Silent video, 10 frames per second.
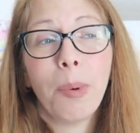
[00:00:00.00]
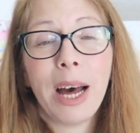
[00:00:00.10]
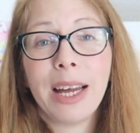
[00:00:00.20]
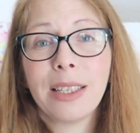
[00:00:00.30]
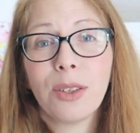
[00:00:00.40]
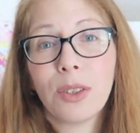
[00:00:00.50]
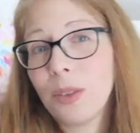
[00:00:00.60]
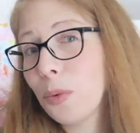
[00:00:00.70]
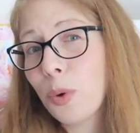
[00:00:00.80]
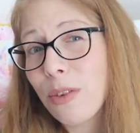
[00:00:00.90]
But
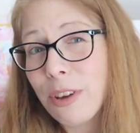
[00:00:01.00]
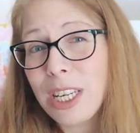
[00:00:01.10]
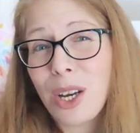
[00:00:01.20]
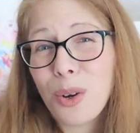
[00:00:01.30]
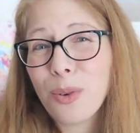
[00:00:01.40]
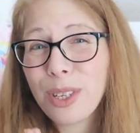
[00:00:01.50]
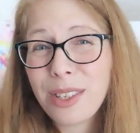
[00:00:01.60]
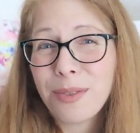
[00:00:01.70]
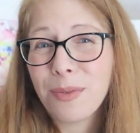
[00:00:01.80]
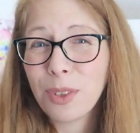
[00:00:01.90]
with
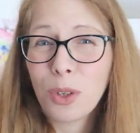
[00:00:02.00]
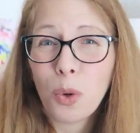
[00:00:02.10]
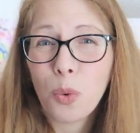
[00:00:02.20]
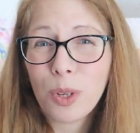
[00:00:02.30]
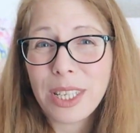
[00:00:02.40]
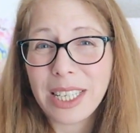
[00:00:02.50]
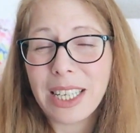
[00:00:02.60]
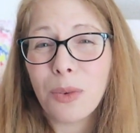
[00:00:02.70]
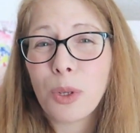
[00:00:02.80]
videos, we'll see.